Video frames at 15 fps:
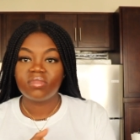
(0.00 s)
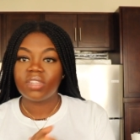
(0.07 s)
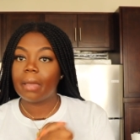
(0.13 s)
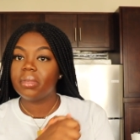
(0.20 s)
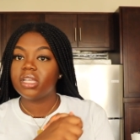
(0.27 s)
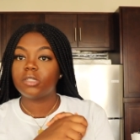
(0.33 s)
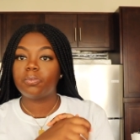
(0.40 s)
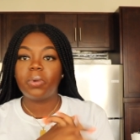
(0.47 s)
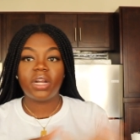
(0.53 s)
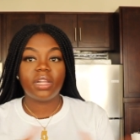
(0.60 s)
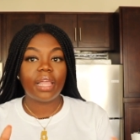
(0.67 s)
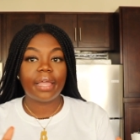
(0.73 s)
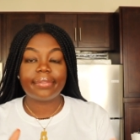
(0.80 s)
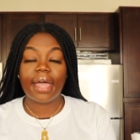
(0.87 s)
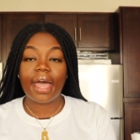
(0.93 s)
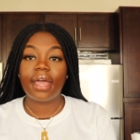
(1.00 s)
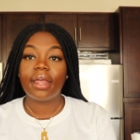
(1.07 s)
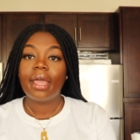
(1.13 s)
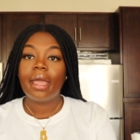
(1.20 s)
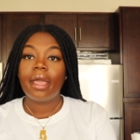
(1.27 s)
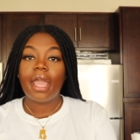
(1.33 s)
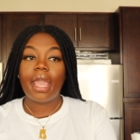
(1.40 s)
Let me just put it like
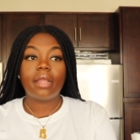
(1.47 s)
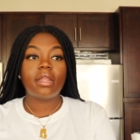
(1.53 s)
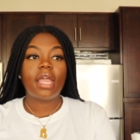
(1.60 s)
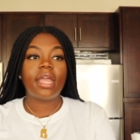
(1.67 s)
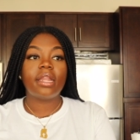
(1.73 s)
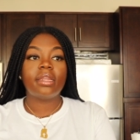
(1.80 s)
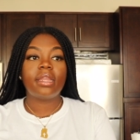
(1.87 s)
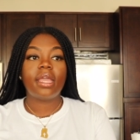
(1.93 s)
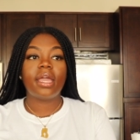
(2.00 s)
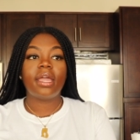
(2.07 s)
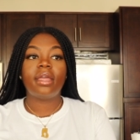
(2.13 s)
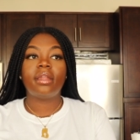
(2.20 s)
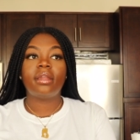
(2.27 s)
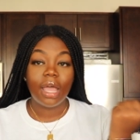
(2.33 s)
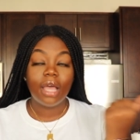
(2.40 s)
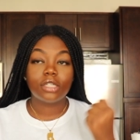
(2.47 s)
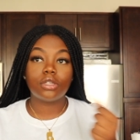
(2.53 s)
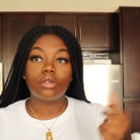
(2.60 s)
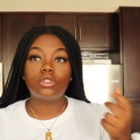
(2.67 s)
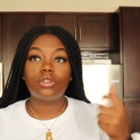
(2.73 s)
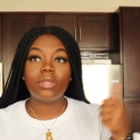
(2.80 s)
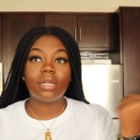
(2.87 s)
that. And and and
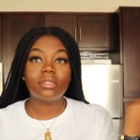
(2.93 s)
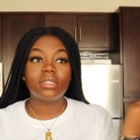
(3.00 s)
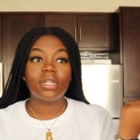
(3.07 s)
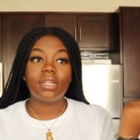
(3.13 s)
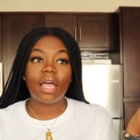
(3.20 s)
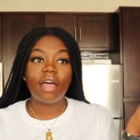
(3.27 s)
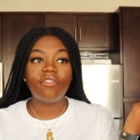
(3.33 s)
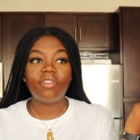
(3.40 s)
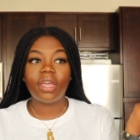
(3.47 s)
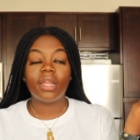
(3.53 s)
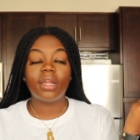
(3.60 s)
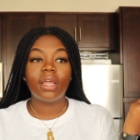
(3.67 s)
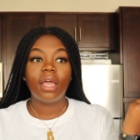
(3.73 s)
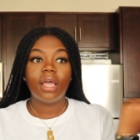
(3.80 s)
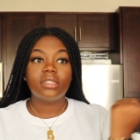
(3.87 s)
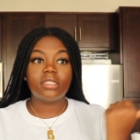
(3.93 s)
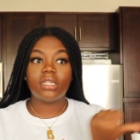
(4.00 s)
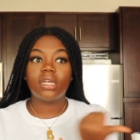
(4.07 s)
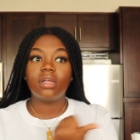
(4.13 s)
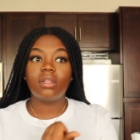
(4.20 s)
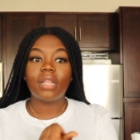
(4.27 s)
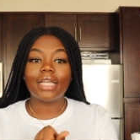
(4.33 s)
so 2011
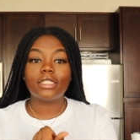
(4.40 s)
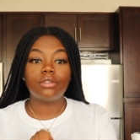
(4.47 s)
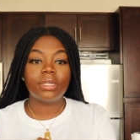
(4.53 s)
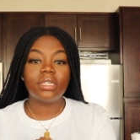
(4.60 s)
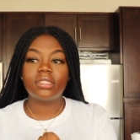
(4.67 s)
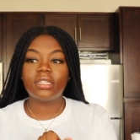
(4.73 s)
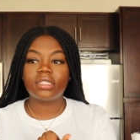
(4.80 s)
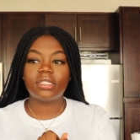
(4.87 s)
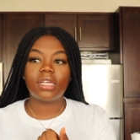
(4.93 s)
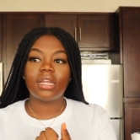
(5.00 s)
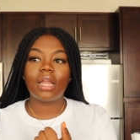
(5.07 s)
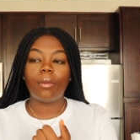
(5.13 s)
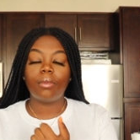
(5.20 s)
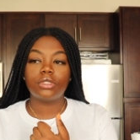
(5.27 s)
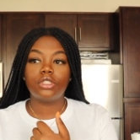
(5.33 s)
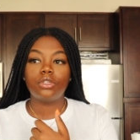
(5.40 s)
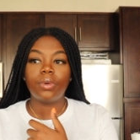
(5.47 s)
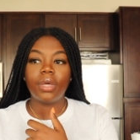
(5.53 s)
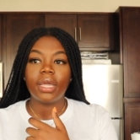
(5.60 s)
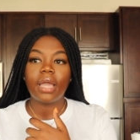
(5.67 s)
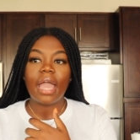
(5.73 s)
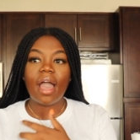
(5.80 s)
till like 2016, I was
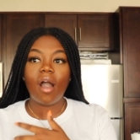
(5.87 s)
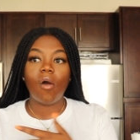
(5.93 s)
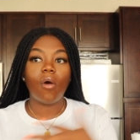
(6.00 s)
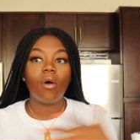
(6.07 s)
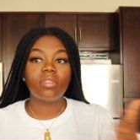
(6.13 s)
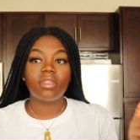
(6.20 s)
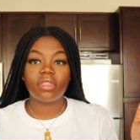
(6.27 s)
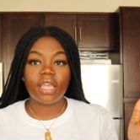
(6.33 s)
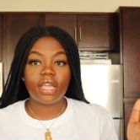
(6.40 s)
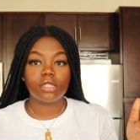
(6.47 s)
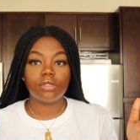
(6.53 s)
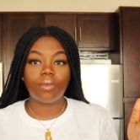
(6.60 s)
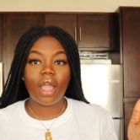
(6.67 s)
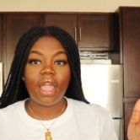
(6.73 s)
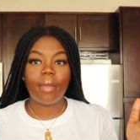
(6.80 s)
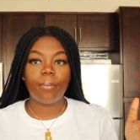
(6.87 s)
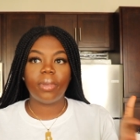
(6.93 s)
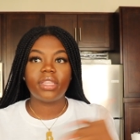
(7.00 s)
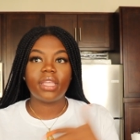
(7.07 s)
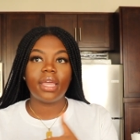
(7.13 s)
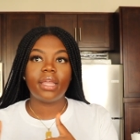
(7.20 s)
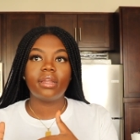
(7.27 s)
doing all the things right,
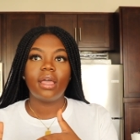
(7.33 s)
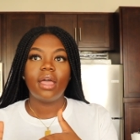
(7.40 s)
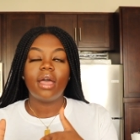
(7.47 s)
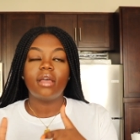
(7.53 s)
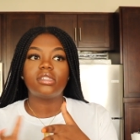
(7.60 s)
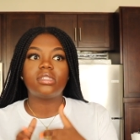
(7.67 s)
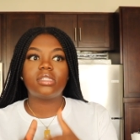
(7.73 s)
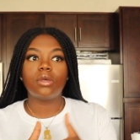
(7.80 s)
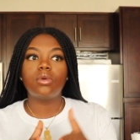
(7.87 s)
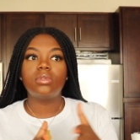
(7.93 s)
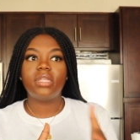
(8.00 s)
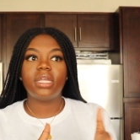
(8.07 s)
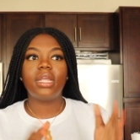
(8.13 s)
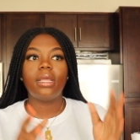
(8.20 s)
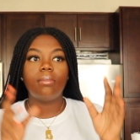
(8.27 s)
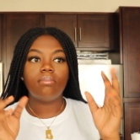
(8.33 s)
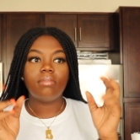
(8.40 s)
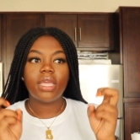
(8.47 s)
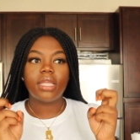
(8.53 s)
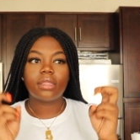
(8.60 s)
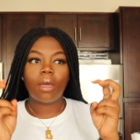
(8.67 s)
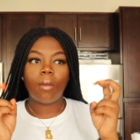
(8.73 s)
but then still didn't
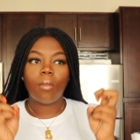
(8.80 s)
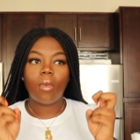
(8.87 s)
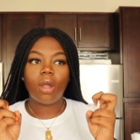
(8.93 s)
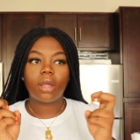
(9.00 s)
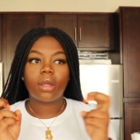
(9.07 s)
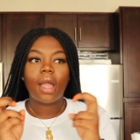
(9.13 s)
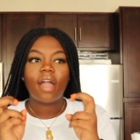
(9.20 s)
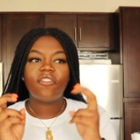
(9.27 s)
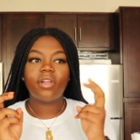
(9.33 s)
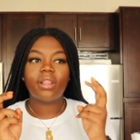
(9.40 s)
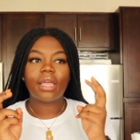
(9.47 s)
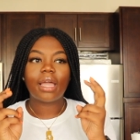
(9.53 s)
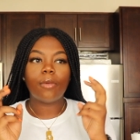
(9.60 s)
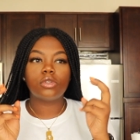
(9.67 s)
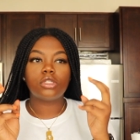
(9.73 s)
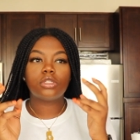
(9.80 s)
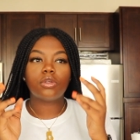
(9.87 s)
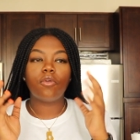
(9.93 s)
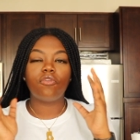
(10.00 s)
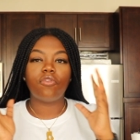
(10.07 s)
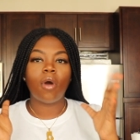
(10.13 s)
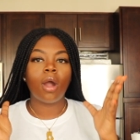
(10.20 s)
meet the mark. I felt like I was
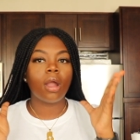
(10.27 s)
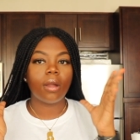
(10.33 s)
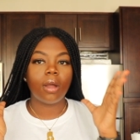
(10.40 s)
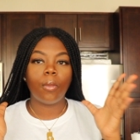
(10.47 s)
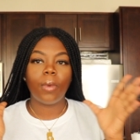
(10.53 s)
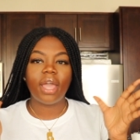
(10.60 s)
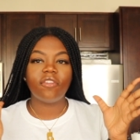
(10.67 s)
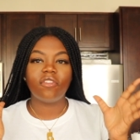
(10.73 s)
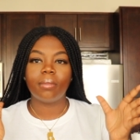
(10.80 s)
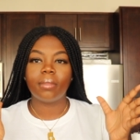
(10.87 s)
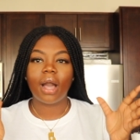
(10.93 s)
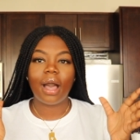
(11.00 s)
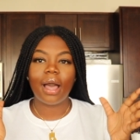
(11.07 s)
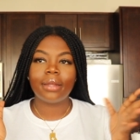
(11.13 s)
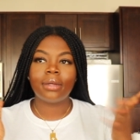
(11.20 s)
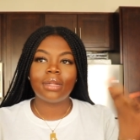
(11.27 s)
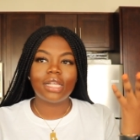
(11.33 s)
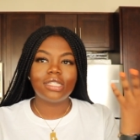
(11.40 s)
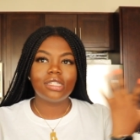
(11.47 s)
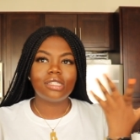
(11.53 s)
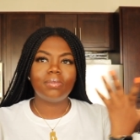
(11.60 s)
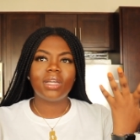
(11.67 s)
so far away from God, and
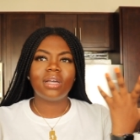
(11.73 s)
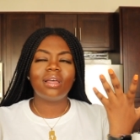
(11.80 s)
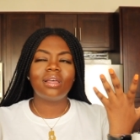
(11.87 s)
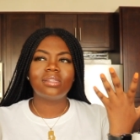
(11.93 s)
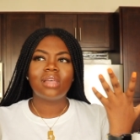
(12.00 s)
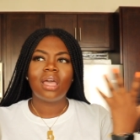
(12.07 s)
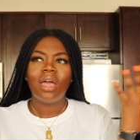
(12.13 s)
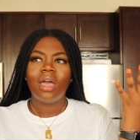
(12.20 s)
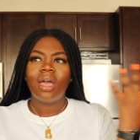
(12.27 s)
that's just because